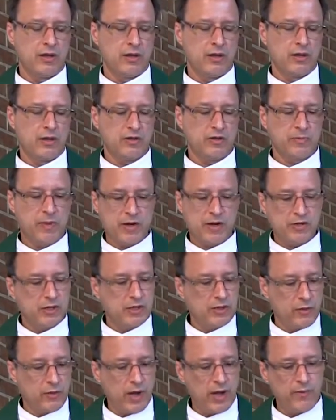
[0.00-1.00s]
Especially in
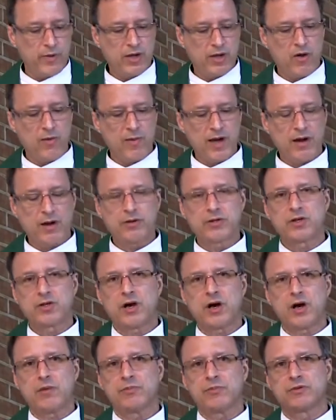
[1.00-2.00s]
the way we go about our
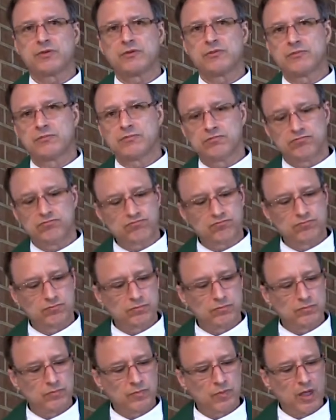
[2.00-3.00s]
jobs.
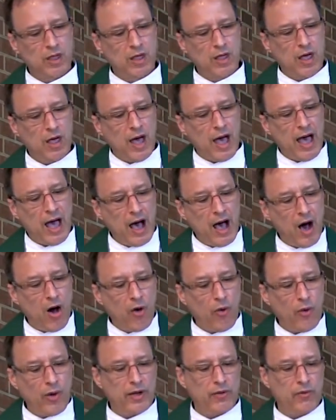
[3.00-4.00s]

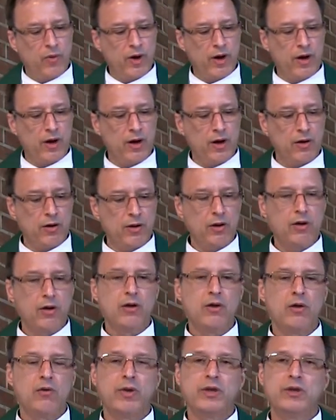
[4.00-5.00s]
How and where
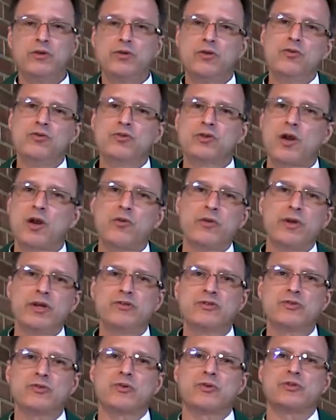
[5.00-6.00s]
we use our
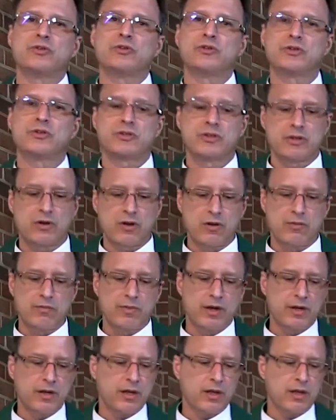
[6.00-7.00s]
resources and our
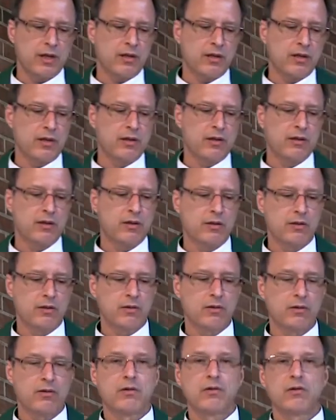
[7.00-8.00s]
money,
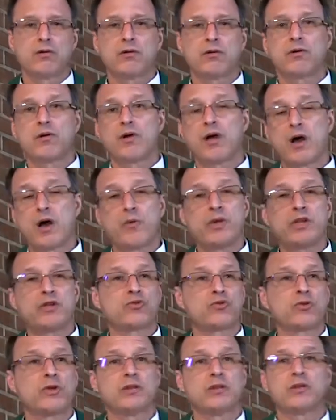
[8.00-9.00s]
or how we
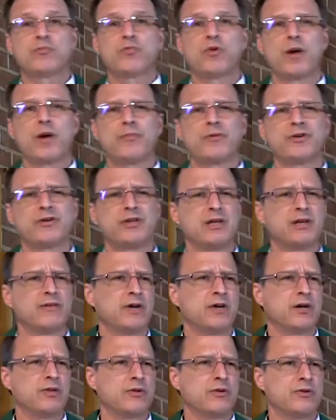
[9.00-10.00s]
treat the property of
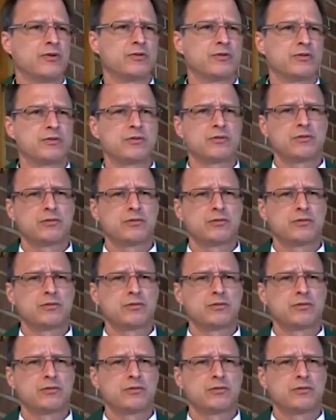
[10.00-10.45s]
others.